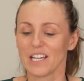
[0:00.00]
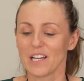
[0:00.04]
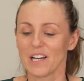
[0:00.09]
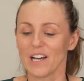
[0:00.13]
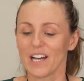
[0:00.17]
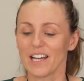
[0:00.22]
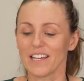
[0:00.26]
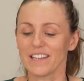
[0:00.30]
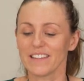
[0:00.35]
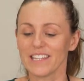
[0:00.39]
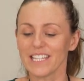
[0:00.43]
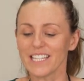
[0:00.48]

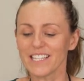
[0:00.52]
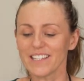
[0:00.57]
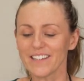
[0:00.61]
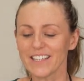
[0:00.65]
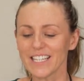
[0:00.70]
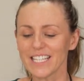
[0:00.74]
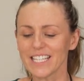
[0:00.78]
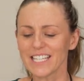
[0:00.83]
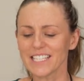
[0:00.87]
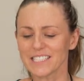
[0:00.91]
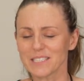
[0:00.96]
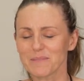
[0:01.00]
I think
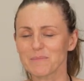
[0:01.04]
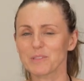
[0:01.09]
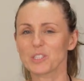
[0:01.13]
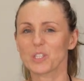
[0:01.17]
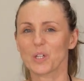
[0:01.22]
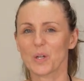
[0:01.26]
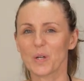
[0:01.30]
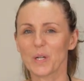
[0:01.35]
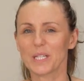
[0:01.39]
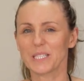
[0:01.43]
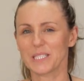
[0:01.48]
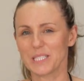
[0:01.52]
I need some
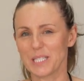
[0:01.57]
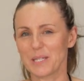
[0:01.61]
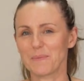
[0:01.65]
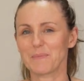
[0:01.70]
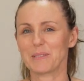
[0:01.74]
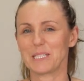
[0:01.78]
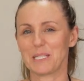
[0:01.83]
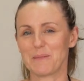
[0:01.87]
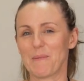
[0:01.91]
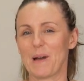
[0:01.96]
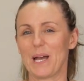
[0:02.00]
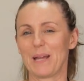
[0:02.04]
chocolate
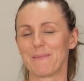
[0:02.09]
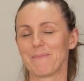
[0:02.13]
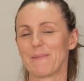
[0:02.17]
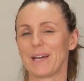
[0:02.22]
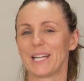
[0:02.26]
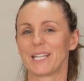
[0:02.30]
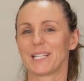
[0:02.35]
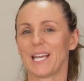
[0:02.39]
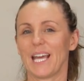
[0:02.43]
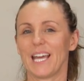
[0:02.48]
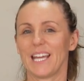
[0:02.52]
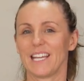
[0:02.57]
chips in my
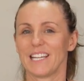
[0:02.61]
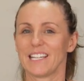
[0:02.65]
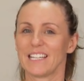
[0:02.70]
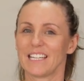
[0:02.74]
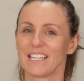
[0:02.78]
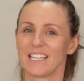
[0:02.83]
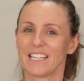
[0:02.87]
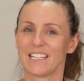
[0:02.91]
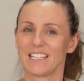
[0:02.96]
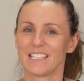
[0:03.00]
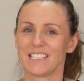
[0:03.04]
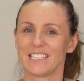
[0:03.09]
mud
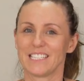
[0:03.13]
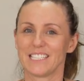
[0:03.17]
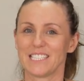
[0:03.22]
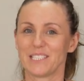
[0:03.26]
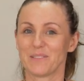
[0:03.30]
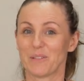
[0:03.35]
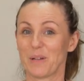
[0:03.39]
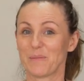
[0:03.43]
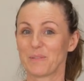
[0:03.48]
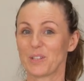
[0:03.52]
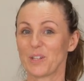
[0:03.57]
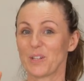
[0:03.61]
cake.
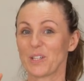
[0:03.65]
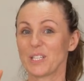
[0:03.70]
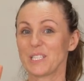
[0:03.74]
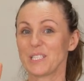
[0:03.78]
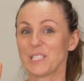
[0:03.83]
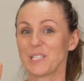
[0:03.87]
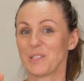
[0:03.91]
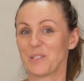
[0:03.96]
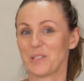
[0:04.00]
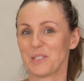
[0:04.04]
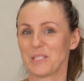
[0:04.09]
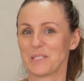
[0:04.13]
So I'm going
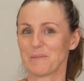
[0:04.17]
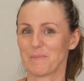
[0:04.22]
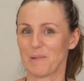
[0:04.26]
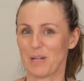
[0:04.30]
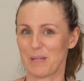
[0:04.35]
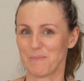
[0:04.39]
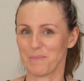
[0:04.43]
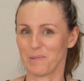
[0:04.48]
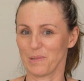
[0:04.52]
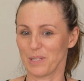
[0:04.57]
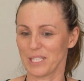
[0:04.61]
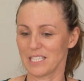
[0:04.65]
to use
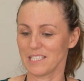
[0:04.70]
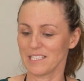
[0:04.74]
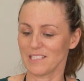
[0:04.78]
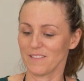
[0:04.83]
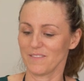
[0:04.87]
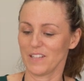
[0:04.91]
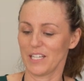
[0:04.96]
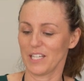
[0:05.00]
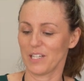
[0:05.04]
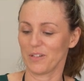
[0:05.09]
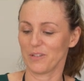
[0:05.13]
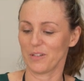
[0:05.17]
my pointy
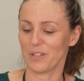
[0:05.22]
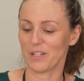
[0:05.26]
finger